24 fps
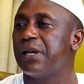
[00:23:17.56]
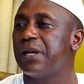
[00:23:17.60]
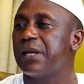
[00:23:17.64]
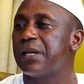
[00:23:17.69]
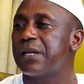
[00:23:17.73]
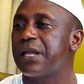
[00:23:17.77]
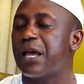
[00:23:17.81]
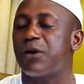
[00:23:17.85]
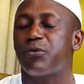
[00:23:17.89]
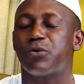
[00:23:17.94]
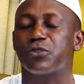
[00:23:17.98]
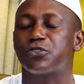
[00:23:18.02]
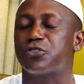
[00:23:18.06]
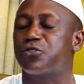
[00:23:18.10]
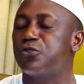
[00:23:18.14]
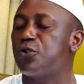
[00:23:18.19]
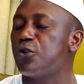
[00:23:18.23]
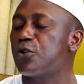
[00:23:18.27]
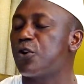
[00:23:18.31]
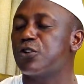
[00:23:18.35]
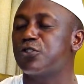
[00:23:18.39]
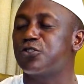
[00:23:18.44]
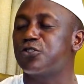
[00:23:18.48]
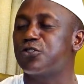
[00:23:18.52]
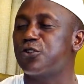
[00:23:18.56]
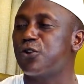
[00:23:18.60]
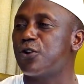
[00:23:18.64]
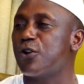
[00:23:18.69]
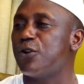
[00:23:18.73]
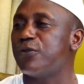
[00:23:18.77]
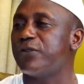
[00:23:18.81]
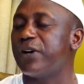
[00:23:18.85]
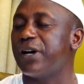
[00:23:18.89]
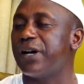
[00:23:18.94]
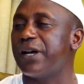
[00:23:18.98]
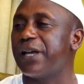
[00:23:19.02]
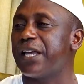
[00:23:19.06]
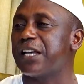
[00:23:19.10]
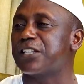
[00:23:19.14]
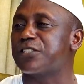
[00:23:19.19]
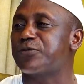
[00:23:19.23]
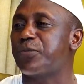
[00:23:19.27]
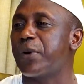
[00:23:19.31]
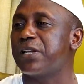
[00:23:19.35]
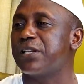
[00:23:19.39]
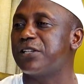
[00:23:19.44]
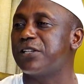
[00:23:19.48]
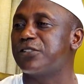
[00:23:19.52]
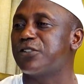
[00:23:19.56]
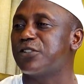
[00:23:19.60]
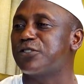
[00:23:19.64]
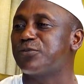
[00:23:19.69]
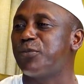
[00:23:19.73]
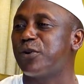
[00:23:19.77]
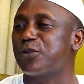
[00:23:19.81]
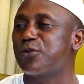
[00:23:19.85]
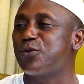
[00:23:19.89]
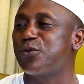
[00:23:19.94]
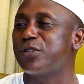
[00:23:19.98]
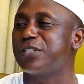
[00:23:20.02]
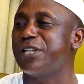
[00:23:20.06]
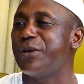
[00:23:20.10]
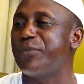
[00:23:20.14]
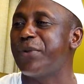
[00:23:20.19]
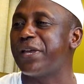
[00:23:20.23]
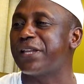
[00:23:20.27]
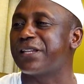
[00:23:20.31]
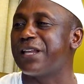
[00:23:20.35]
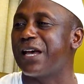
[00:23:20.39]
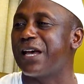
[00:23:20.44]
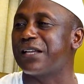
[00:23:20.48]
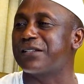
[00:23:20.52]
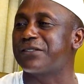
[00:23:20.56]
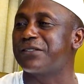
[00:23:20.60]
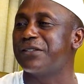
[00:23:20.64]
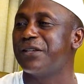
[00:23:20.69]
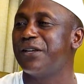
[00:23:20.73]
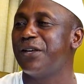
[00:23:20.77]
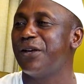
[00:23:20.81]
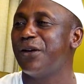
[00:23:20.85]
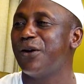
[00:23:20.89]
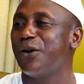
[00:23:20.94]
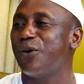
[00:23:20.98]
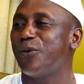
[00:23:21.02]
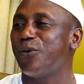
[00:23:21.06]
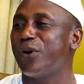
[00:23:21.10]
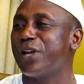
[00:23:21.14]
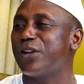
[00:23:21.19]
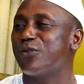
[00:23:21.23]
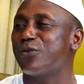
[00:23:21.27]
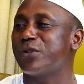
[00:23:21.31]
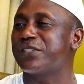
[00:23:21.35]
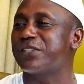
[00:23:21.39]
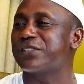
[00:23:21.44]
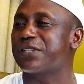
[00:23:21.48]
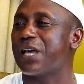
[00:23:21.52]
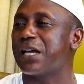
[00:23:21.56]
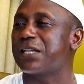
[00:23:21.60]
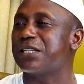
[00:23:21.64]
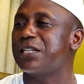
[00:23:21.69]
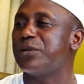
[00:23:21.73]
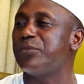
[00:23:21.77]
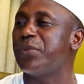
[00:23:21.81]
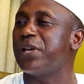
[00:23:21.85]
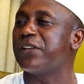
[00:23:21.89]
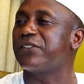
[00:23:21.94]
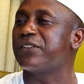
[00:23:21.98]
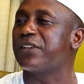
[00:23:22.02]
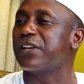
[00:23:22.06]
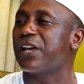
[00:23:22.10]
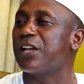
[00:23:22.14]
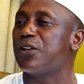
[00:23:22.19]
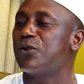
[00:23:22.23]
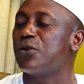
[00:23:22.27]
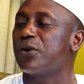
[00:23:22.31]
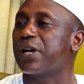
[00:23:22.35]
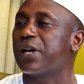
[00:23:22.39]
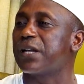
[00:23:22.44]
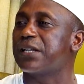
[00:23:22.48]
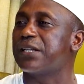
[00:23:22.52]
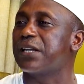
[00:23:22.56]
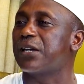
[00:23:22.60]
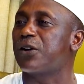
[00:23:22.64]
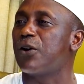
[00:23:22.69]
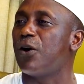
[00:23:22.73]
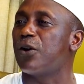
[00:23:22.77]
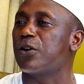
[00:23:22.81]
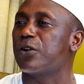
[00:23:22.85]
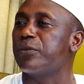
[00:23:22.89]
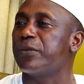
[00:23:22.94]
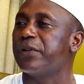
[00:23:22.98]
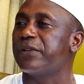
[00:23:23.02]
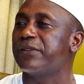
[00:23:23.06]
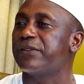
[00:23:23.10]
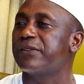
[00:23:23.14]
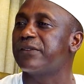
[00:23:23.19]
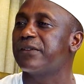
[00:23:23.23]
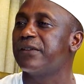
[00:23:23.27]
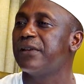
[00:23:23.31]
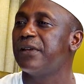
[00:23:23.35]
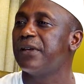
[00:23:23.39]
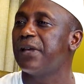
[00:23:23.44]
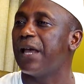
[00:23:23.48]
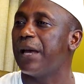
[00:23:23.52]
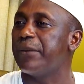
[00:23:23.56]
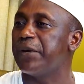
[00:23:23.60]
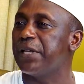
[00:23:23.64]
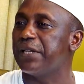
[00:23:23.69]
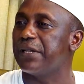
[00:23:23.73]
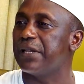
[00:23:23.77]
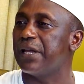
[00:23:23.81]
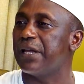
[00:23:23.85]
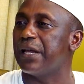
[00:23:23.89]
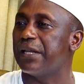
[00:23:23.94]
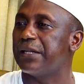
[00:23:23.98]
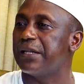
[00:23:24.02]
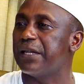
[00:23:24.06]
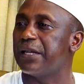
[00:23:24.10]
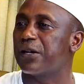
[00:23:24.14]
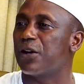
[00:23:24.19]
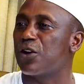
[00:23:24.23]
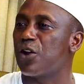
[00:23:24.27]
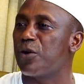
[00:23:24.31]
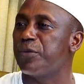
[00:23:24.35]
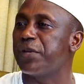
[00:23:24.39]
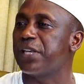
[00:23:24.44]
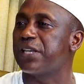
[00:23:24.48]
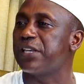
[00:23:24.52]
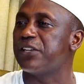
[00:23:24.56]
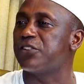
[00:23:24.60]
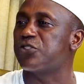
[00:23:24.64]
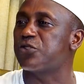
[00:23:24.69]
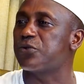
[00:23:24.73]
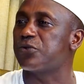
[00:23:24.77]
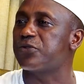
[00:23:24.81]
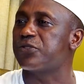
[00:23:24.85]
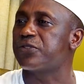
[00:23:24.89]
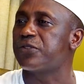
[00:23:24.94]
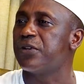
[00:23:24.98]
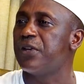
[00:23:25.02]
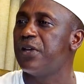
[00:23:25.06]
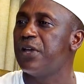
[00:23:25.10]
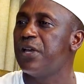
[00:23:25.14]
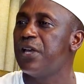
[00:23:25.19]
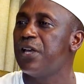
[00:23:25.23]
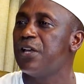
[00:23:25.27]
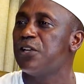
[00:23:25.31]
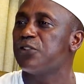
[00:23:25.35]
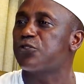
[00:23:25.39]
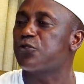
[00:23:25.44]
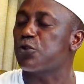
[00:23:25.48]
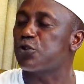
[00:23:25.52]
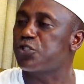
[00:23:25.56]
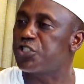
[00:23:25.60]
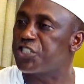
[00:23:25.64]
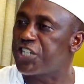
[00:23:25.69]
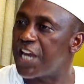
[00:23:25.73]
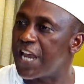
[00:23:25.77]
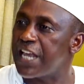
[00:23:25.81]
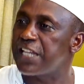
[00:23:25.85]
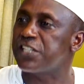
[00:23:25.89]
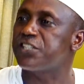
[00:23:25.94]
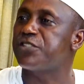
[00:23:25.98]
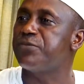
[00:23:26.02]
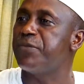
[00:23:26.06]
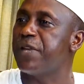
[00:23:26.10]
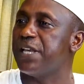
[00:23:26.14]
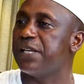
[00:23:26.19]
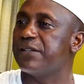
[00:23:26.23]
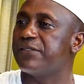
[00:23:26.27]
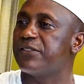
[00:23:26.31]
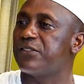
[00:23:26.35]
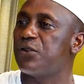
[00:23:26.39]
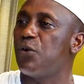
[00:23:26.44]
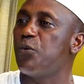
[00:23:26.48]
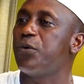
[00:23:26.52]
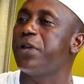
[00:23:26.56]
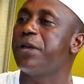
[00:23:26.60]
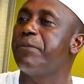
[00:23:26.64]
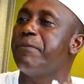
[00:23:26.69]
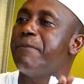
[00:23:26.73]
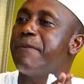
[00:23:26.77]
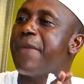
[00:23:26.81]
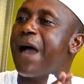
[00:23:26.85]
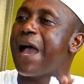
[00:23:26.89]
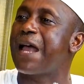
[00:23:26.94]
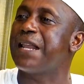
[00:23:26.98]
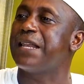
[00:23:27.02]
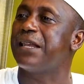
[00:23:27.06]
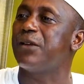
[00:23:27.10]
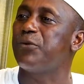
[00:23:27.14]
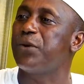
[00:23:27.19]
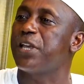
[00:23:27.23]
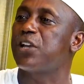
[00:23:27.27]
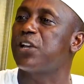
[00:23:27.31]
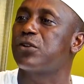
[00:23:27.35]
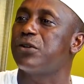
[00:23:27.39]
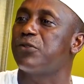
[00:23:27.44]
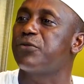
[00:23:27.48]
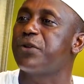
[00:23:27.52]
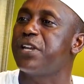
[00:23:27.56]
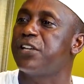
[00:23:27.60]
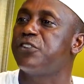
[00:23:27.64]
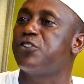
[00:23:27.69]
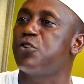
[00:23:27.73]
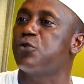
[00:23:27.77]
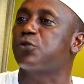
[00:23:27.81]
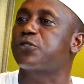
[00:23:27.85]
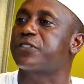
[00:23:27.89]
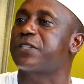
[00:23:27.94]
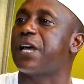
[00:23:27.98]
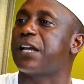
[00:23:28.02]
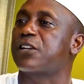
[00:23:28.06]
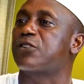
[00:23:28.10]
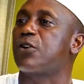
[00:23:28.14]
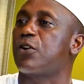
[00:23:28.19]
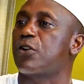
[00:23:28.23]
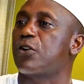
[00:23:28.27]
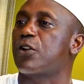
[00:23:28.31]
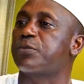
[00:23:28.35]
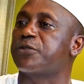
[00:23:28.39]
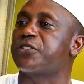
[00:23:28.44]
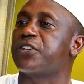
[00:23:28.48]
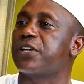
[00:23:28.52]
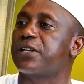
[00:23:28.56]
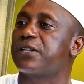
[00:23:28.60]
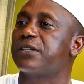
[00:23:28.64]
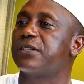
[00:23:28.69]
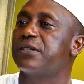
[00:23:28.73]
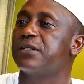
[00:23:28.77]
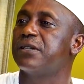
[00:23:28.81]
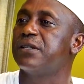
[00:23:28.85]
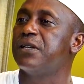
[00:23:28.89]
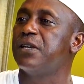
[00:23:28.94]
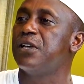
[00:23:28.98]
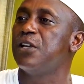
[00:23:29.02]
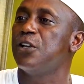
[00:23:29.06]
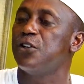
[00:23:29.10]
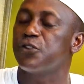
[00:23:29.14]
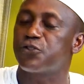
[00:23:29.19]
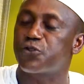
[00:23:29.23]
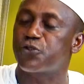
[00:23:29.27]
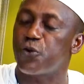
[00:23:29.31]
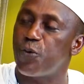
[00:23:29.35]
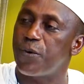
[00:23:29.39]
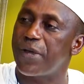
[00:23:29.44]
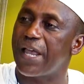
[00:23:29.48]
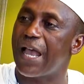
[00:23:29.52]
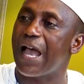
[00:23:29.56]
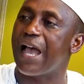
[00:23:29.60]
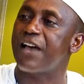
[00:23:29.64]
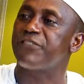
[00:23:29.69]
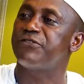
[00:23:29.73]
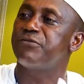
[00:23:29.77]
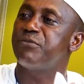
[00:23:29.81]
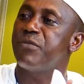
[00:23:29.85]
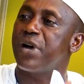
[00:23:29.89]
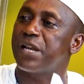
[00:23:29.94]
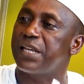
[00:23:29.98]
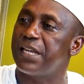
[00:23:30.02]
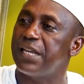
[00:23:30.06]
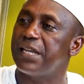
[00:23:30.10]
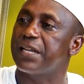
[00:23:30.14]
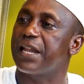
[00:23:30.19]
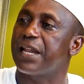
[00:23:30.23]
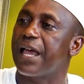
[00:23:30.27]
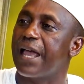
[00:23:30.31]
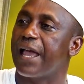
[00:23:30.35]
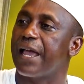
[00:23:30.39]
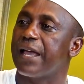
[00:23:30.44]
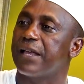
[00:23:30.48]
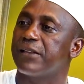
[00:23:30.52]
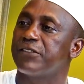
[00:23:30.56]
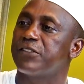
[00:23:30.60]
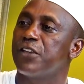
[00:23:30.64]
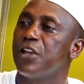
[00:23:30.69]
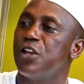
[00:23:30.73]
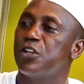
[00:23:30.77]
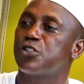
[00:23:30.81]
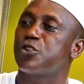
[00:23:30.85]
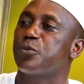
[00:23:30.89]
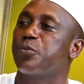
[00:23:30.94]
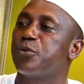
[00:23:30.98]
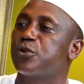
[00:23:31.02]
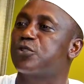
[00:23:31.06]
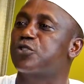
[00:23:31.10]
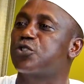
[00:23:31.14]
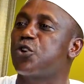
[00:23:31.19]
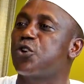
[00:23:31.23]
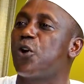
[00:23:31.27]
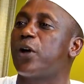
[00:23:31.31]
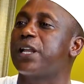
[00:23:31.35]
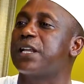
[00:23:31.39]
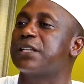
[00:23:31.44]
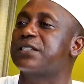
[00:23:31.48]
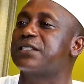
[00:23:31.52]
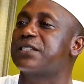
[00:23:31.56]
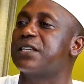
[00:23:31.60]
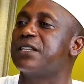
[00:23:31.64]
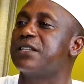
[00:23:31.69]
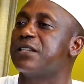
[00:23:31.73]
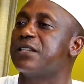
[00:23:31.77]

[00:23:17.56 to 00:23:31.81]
There was no control over expenditures, but we'll debate that when we start debating and look at economies. I mean, the economic issues. So change means we reduce that corruption. So we have money in our hands to put toilets in